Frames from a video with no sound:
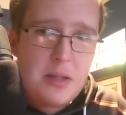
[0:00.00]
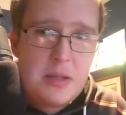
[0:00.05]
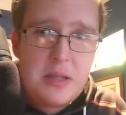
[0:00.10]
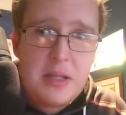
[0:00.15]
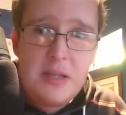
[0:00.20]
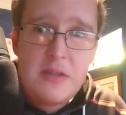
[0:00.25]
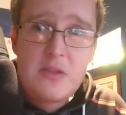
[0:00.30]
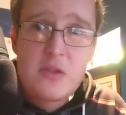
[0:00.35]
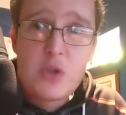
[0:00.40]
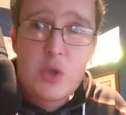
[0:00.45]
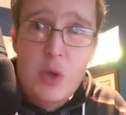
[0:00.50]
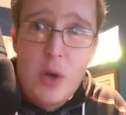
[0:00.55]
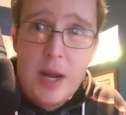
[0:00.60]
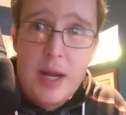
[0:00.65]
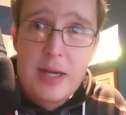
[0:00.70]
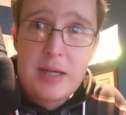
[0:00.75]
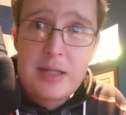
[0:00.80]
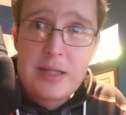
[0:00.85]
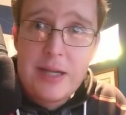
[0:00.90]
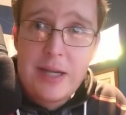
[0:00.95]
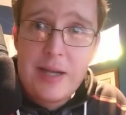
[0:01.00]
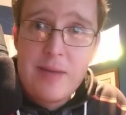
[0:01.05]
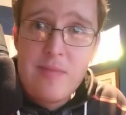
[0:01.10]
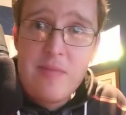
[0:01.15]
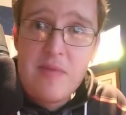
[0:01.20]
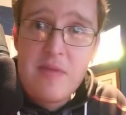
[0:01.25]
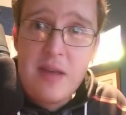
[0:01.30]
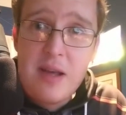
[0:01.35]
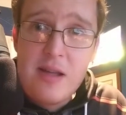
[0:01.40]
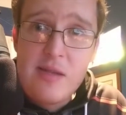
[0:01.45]
In these
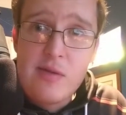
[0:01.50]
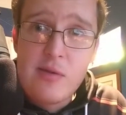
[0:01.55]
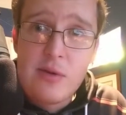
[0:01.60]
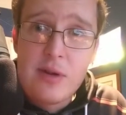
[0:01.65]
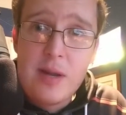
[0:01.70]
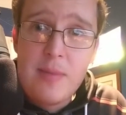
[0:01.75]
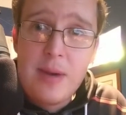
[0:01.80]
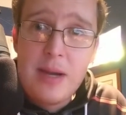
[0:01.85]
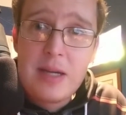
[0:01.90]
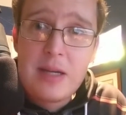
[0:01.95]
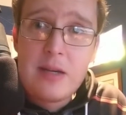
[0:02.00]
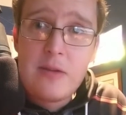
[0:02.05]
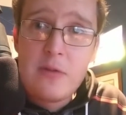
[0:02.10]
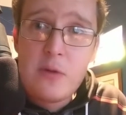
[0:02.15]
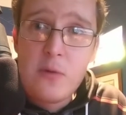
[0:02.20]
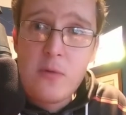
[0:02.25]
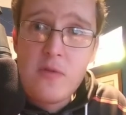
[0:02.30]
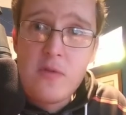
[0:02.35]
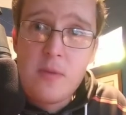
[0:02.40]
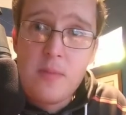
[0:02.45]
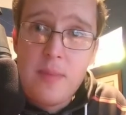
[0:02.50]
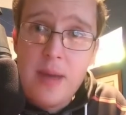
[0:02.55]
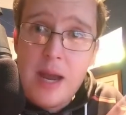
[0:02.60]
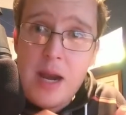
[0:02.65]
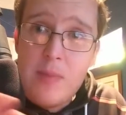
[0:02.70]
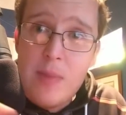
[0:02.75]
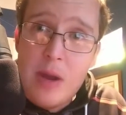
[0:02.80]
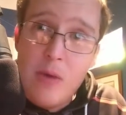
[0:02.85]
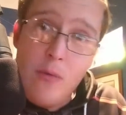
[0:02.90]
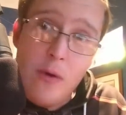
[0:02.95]
trying times, I thought I might give you
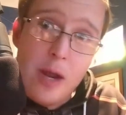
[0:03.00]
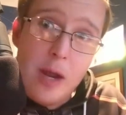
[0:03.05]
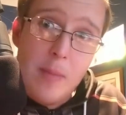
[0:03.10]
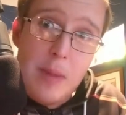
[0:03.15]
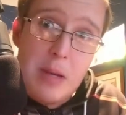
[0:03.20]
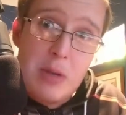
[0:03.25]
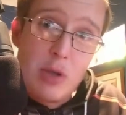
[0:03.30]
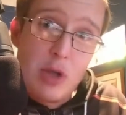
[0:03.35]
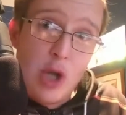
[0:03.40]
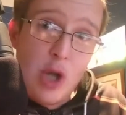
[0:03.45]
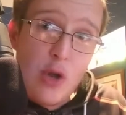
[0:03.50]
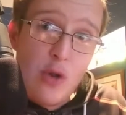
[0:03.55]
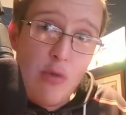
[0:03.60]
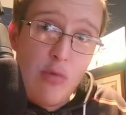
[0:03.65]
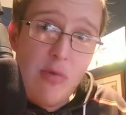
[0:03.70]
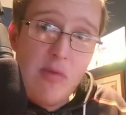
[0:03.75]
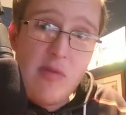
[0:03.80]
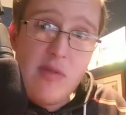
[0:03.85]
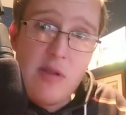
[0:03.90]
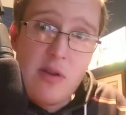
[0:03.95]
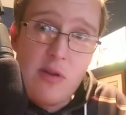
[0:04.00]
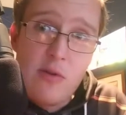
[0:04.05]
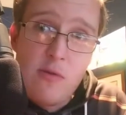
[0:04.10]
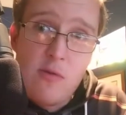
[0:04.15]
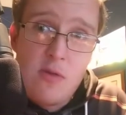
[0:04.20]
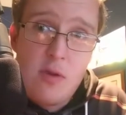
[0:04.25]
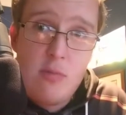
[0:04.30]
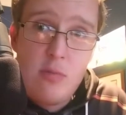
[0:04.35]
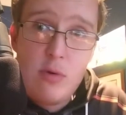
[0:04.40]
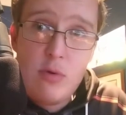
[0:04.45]
some anime
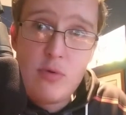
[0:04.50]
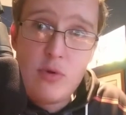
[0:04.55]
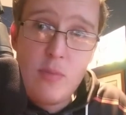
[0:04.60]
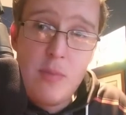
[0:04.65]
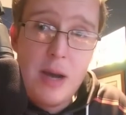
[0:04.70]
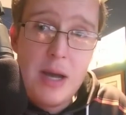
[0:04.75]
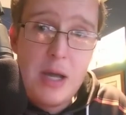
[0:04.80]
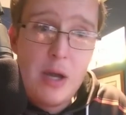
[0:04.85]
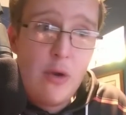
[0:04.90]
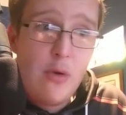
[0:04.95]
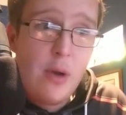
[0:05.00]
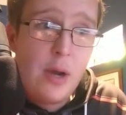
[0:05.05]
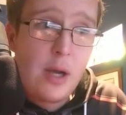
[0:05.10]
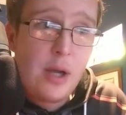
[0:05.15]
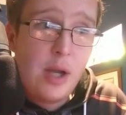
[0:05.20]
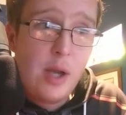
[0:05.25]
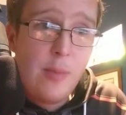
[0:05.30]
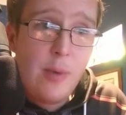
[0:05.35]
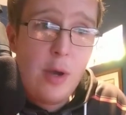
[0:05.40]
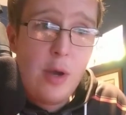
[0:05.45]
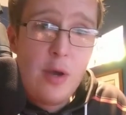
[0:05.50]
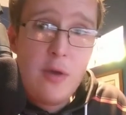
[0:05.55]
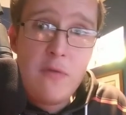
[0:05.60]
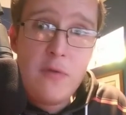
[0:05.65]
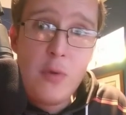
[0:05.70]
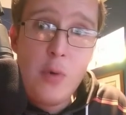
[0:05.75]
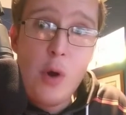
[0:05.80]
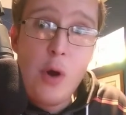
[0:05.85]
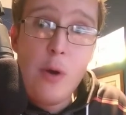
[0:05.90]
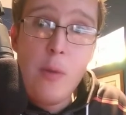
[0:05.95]
recommendations that are similar to My Hero
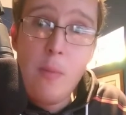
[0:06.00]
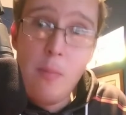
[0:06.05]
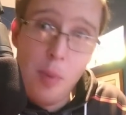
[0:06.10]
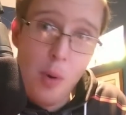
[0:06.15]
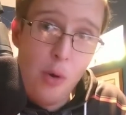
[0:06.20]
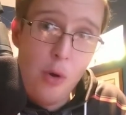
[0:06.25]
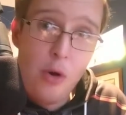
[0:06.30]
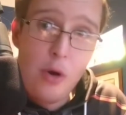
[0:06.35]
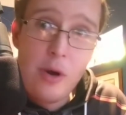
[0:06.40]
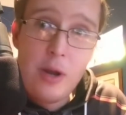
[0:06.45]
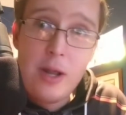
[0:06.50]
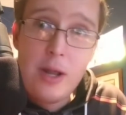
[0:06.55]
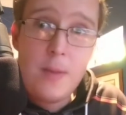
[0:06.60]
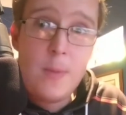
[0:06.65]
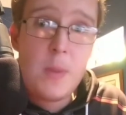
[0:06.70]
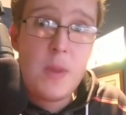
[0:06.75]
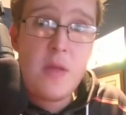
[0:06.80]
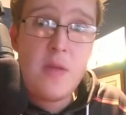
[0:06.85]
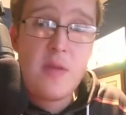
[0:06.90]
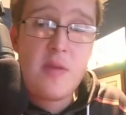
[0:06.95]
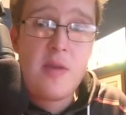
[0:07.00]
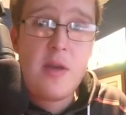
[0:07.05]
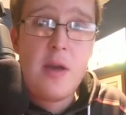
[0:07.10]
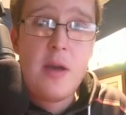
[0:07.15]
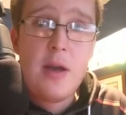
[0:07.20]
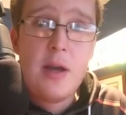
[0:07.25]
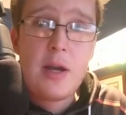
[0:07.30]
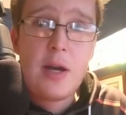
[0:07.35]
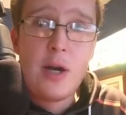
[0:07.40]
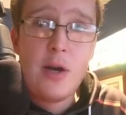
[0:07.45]
Academia if you are bored in
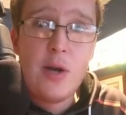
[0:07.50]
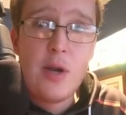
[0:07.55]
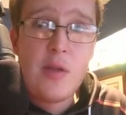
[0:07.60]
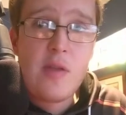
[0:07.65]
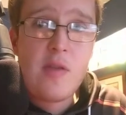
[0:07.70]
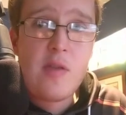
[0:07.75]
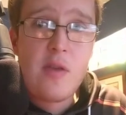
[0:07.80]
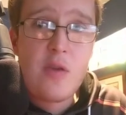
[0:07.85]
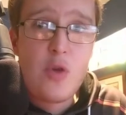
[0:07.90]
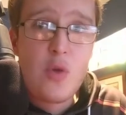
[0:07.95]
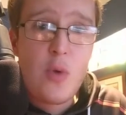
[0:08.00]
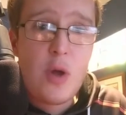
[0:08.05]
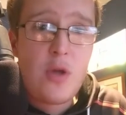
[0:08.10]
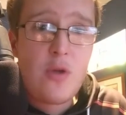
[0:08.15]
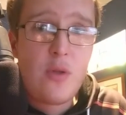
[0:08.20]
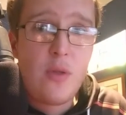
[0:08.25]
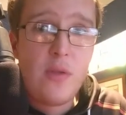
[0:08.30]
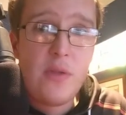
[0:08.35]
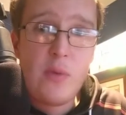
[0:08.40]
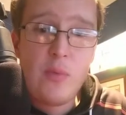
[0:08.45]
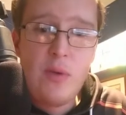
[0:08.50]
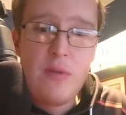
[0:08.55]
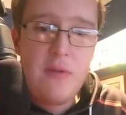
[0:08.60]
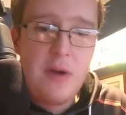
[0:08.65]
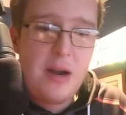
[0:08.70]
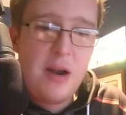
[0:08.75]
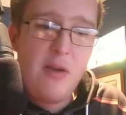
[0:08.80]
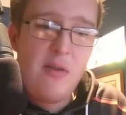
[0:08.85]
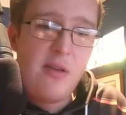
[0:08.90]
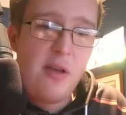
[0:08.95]
these current
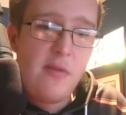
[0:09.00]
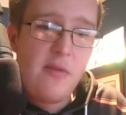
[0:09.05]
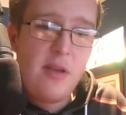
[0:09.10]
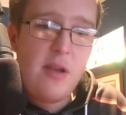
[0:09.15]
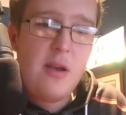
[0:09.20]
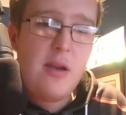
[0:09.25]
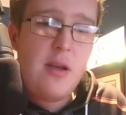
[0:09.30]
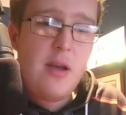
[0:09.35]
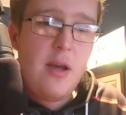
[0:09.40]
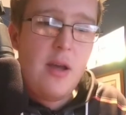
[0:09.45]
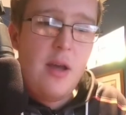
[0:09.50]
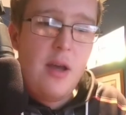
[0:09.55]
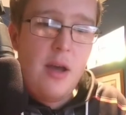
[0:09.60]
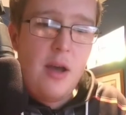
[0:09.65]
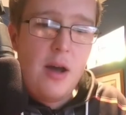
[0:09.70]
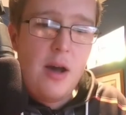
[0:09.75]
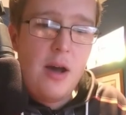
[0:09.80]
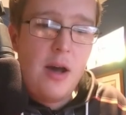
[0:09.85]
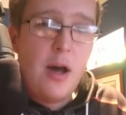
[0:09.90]
situations that we find ourselves in.